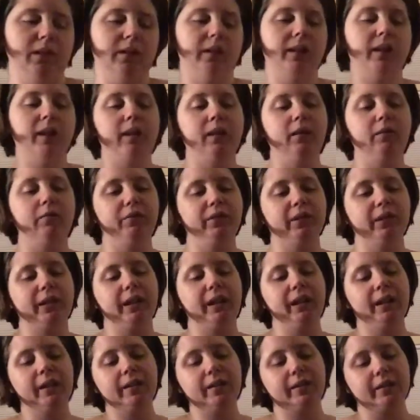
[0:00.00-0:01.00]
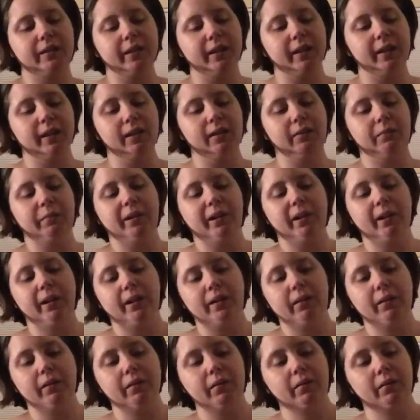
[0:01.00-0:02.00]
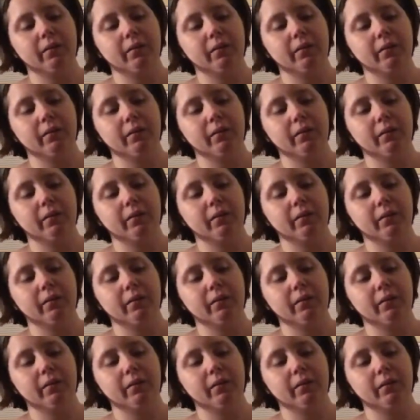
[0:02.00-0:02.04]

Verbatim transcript: Now for the inside of the bag.